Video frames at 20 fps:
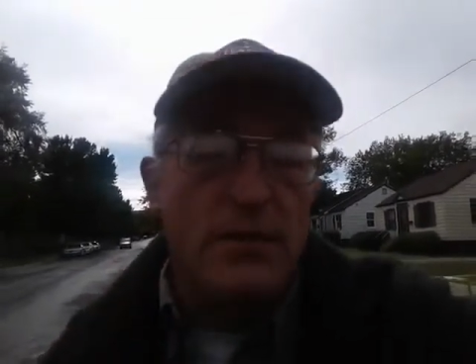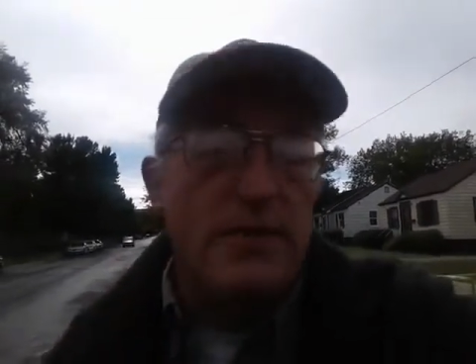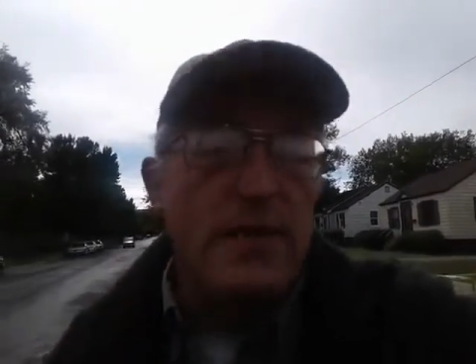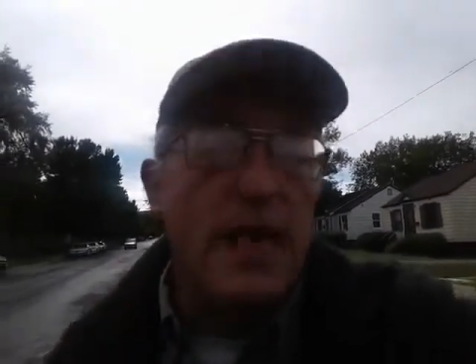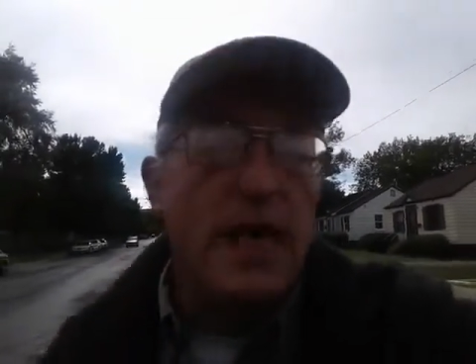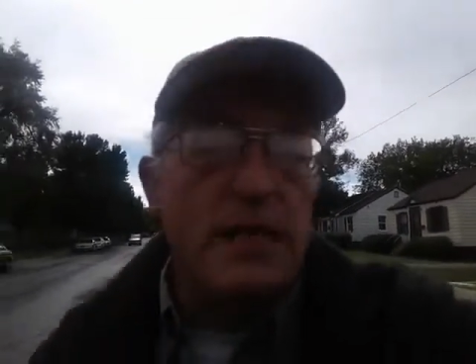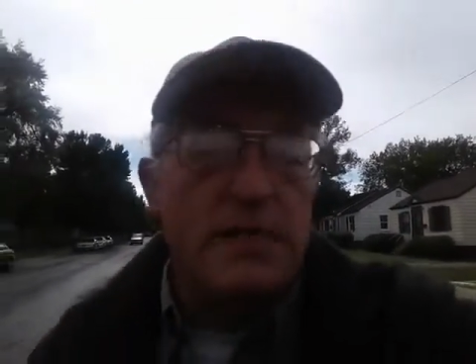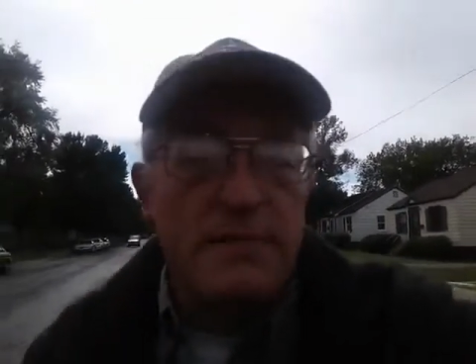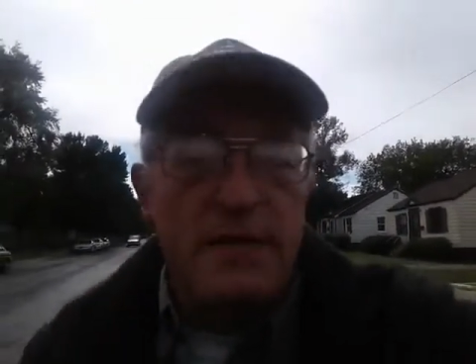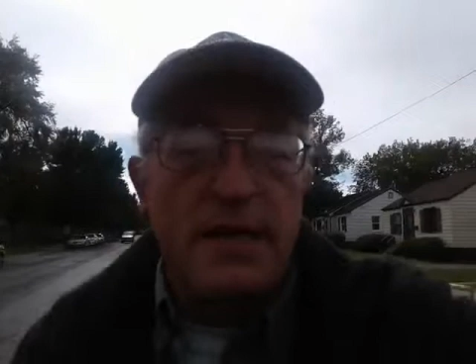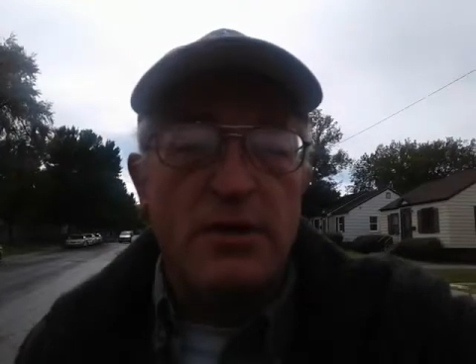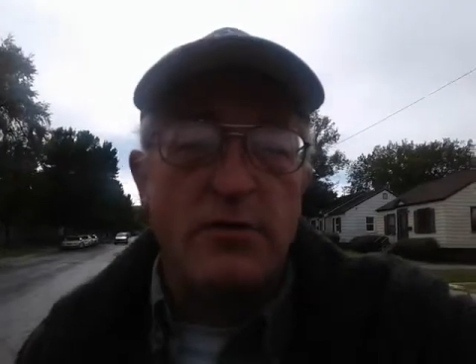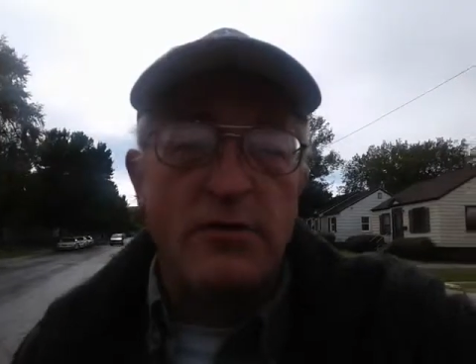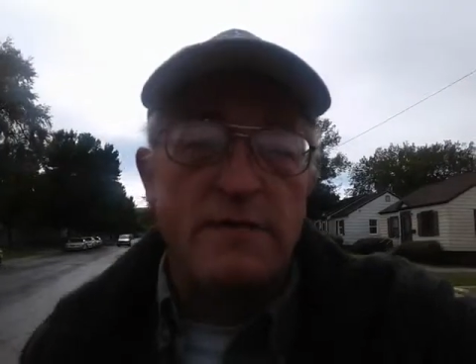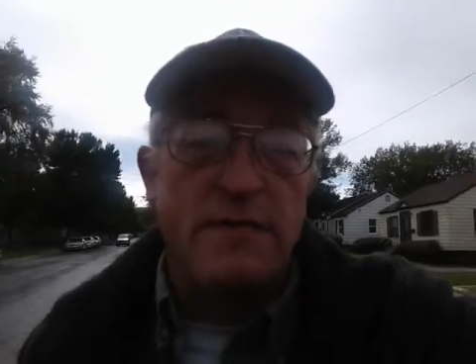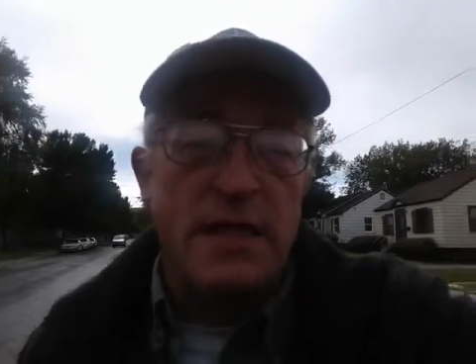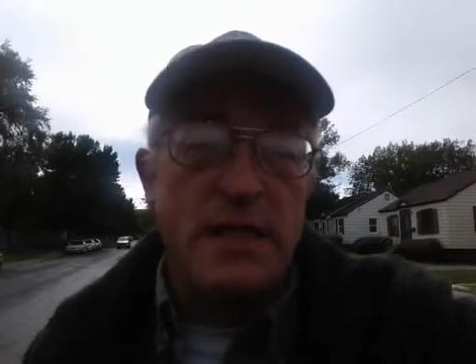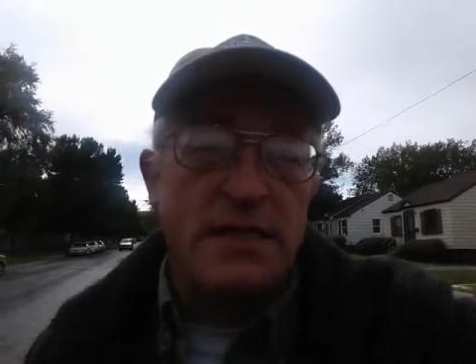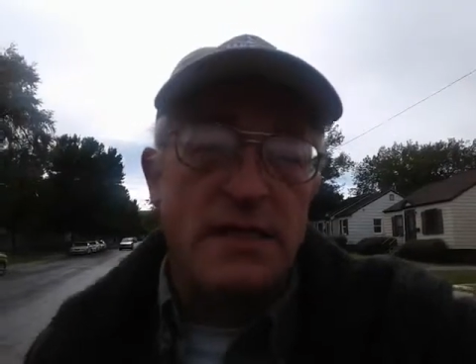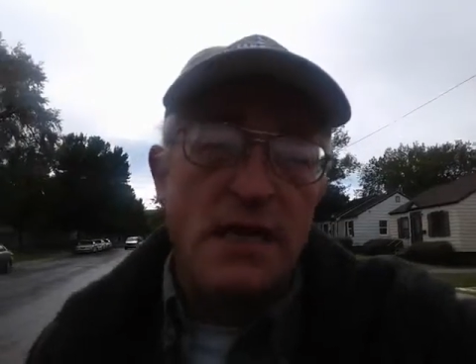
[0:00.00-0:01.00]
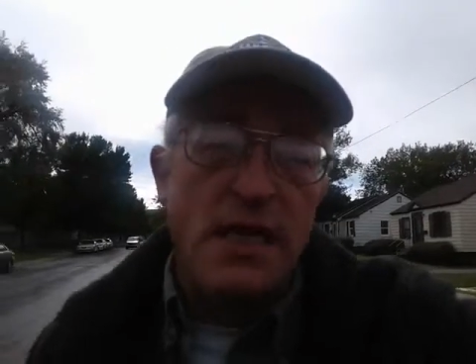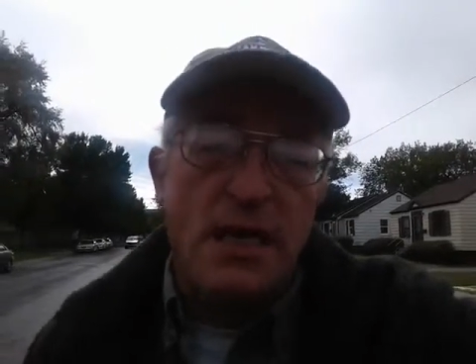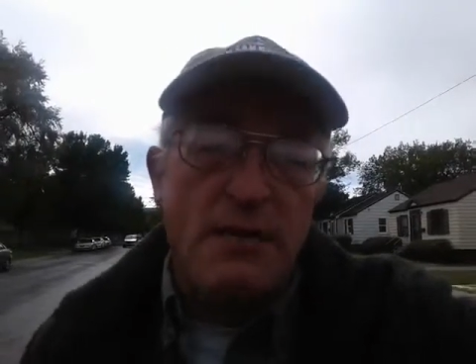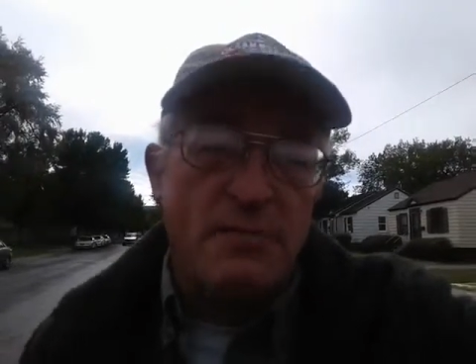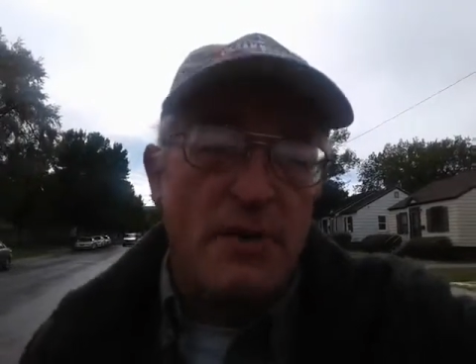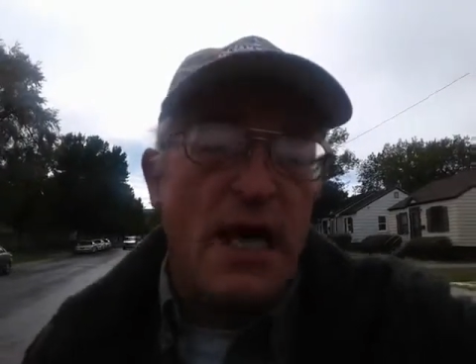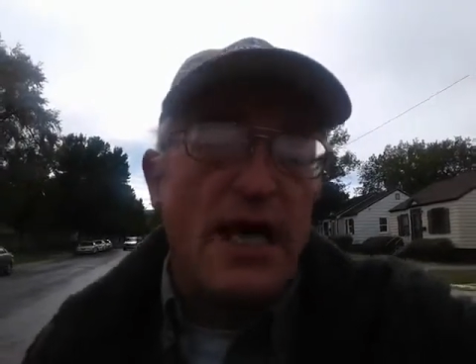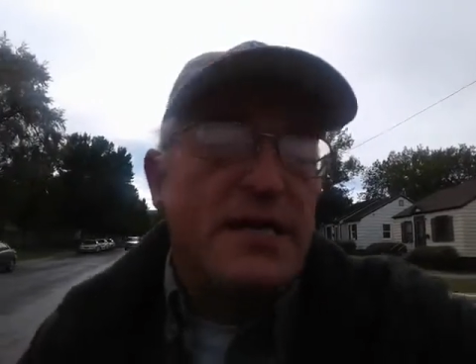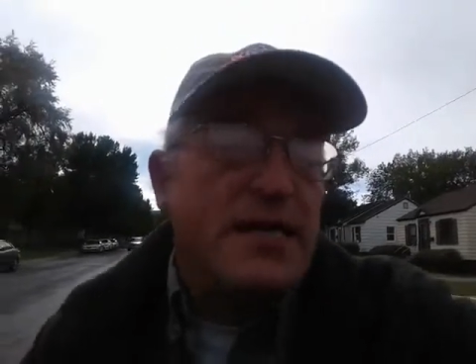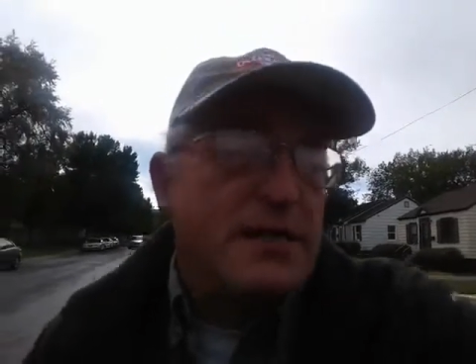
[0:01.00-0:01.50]
go to
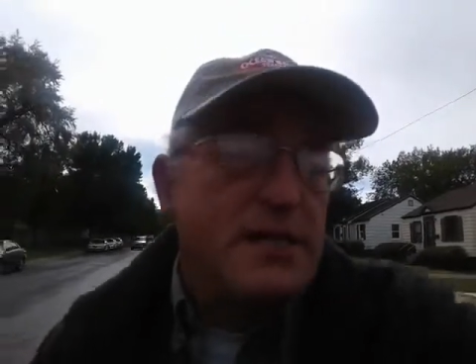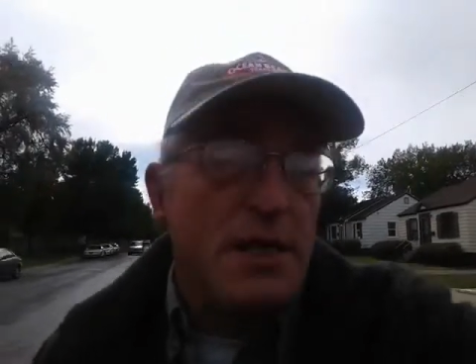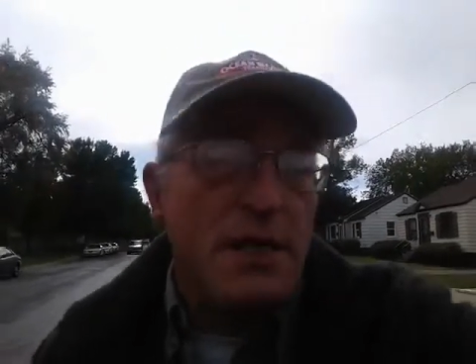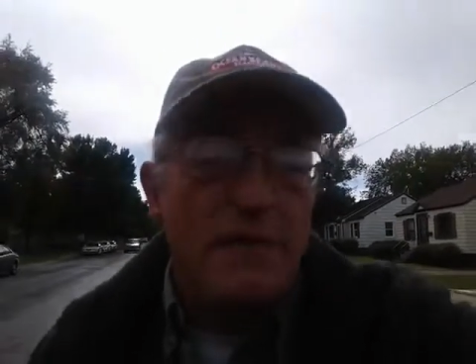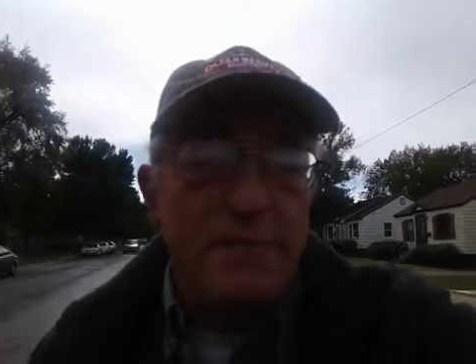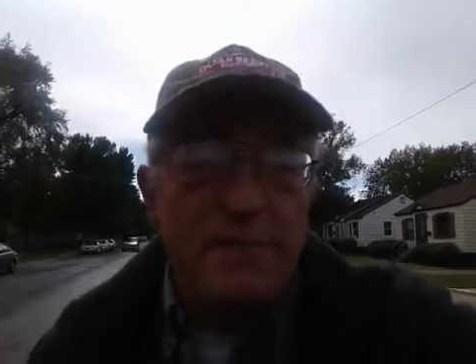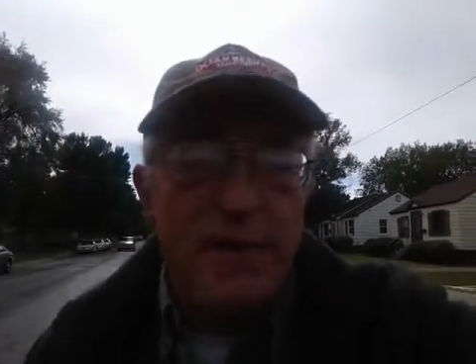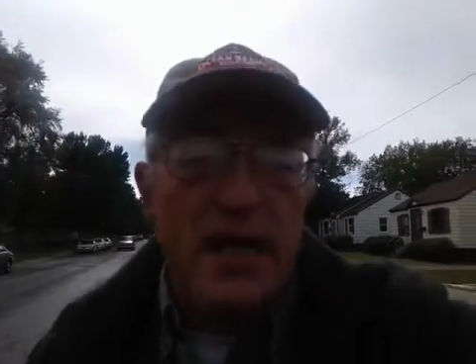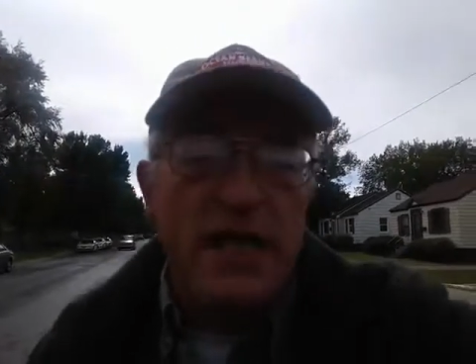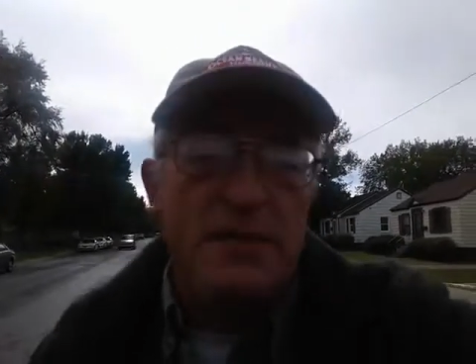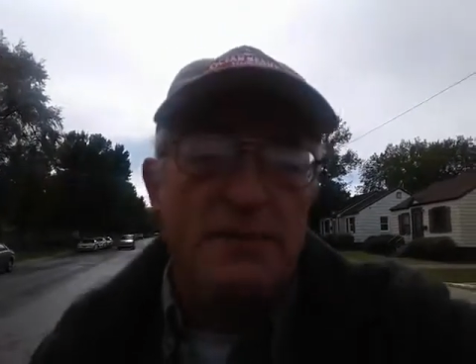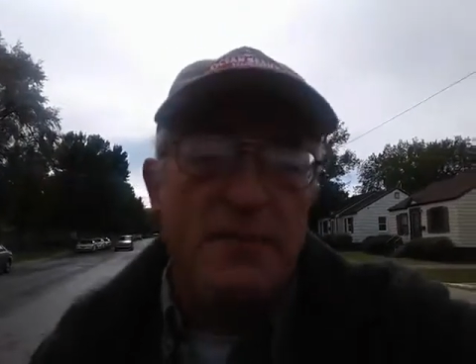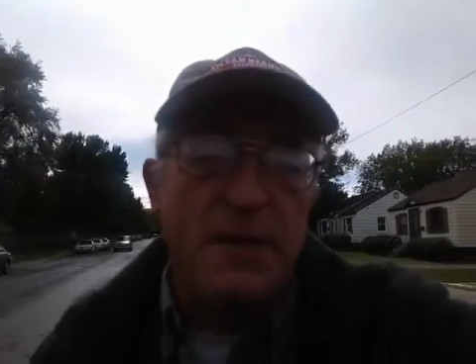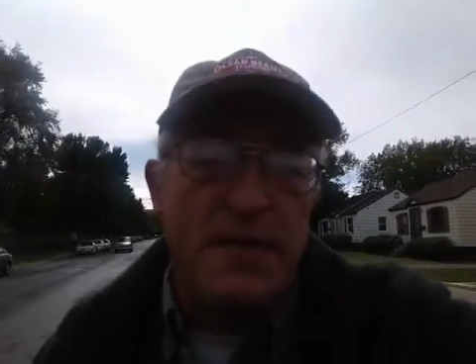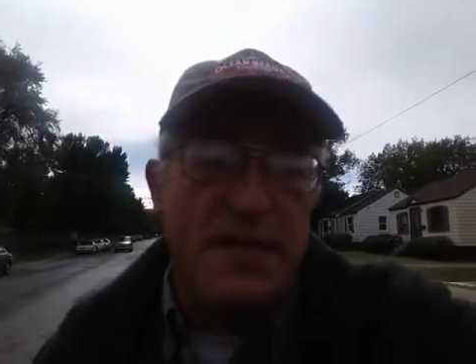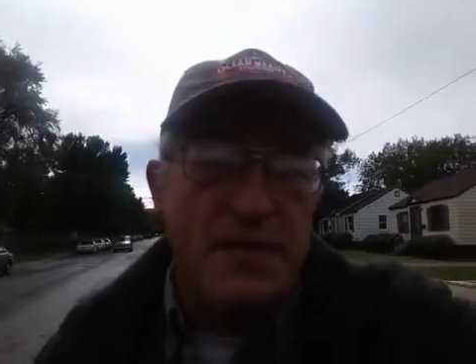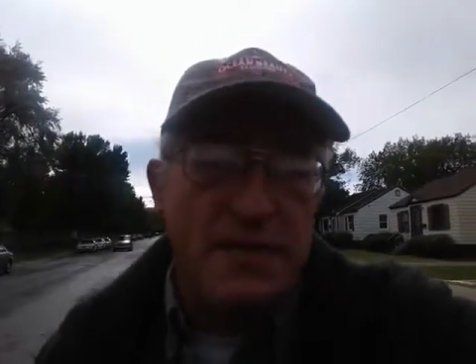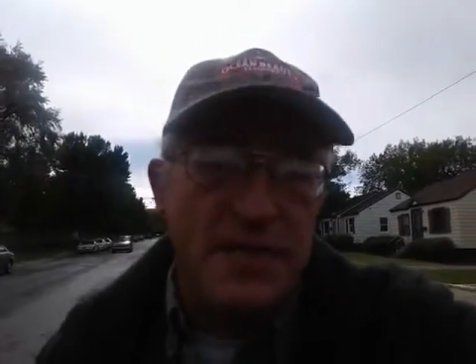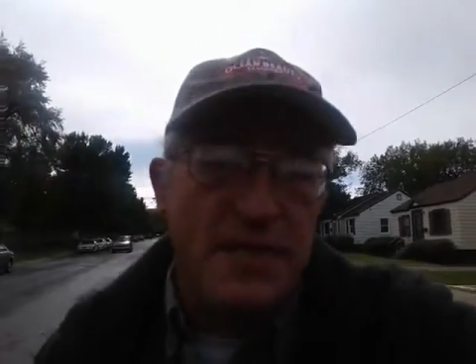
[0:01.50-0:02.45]
GadgetmanGroove.com. Like us on Facebook.